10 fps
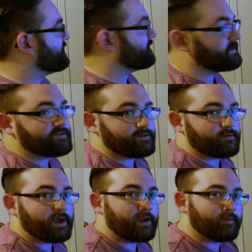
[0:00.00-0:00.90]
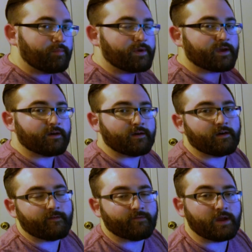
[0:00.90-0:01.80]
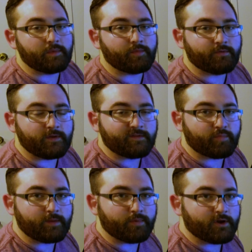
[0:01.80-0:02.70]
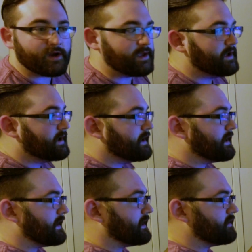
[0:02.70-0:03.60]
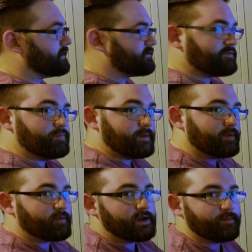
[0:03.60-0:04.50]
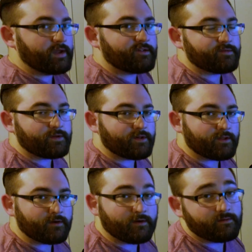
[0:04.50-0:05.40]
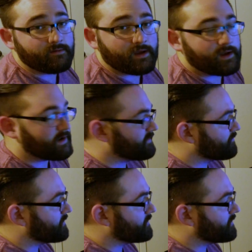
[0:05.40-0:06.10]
just face to the right, pick a frame in between that's pretty blurry, and just bump them right up next to each other, and it